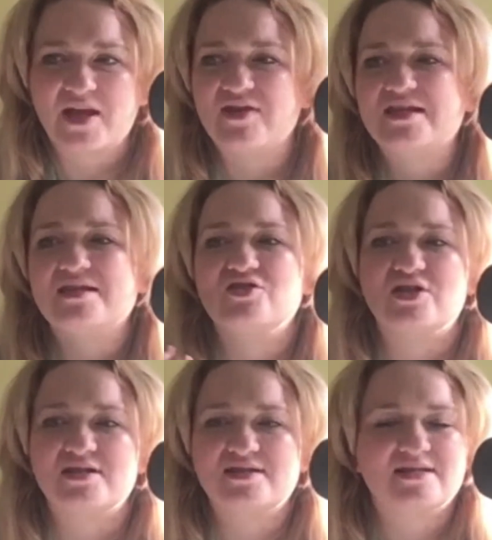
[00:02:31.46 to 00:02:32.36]
and this is
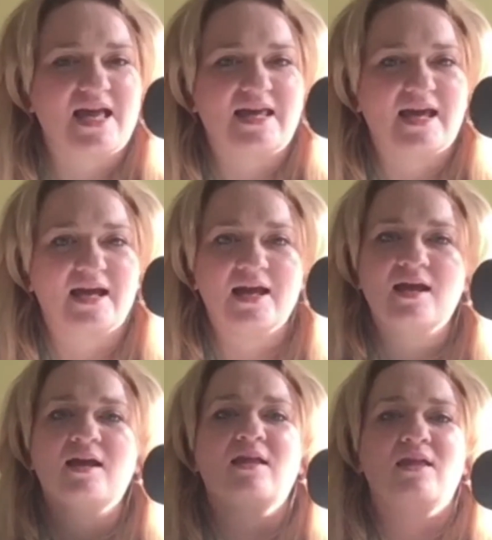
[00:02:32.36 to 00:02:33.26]
just saying
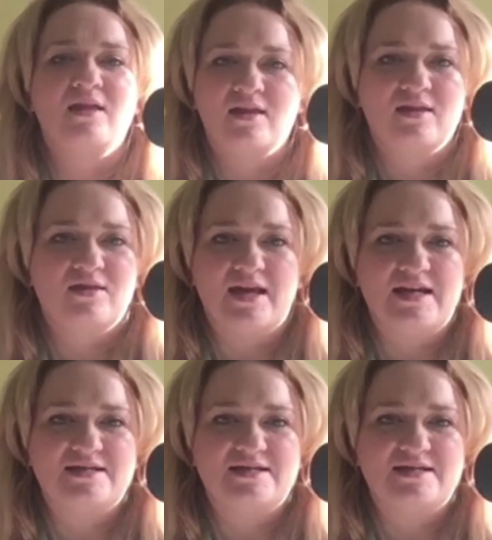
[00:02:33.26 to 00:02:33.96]
that